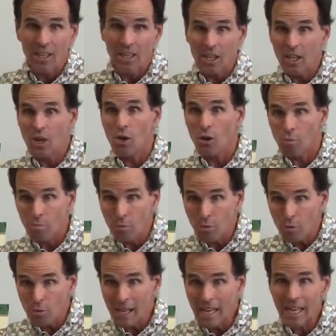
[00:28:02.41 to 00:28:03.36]

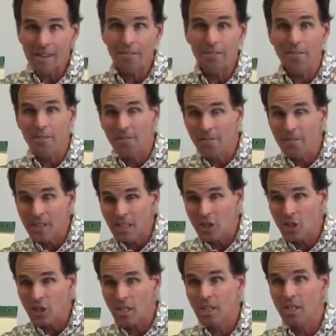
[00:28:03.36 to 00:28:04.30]
brief,
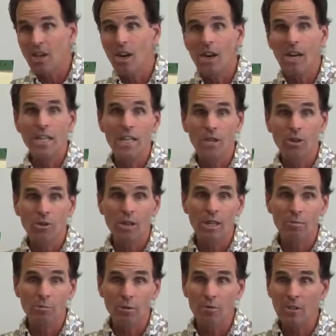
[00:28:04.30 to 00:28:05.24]
efficient,
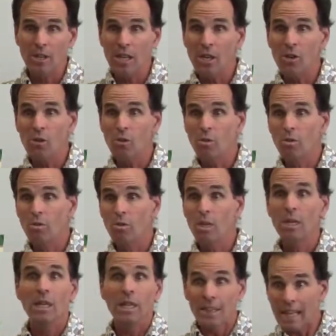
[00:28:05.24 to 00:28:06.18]
ongoing review,
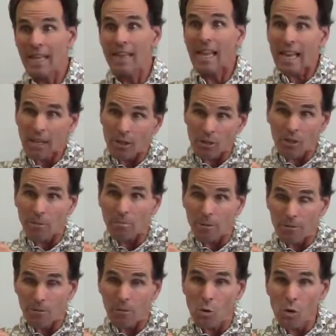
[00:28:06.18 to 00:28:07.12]
then that goes up
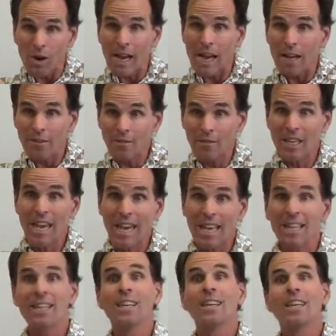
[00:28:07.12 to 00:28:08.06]
to 4 out of
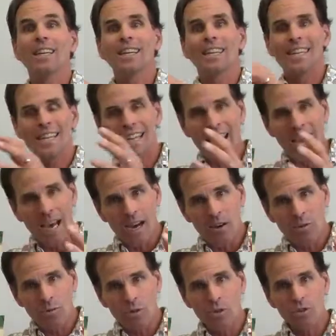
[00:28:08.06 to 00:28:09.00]
10.
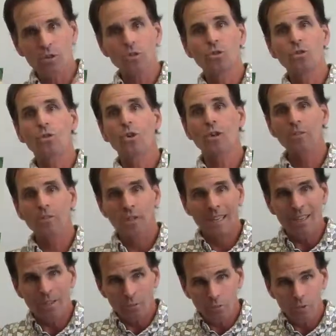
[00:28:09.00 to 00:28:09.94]
Now we're sort of
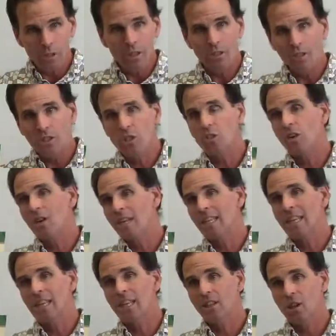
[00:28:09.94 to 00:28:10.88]
really
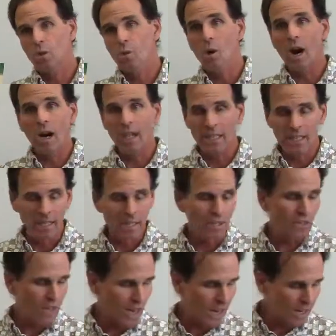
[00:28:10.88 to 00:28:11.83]
starting to hit the quantity
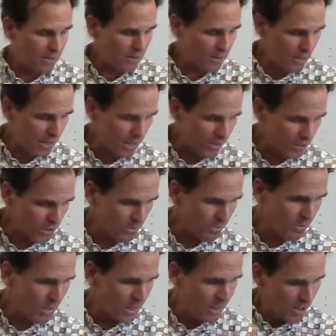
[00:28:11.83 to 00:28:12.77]
side of things.
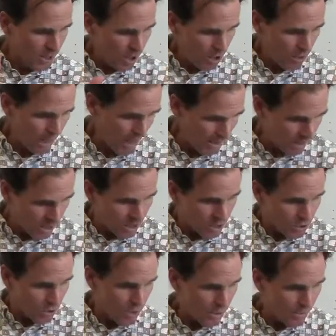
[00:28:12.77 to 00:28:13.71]
Okay,
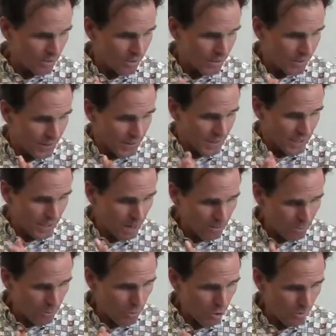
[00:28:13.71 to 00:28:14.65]
sort of a
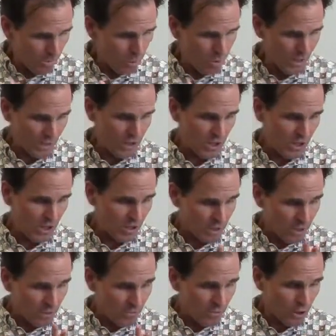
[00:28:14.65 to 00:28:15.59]
couple more points here.
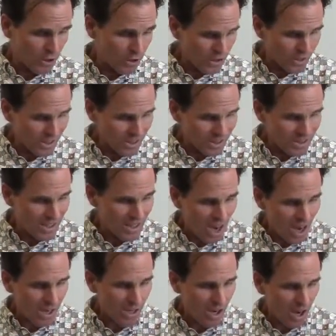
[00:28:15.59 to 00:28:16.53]
First,
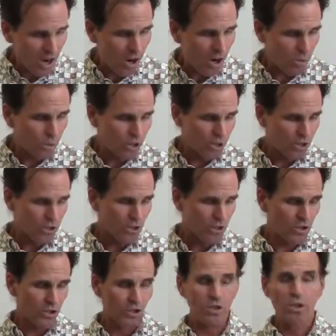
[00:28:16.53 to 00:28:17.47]
not all words
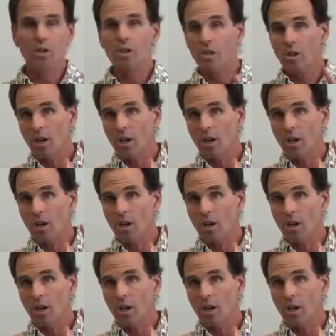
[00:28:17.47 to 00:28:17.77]
are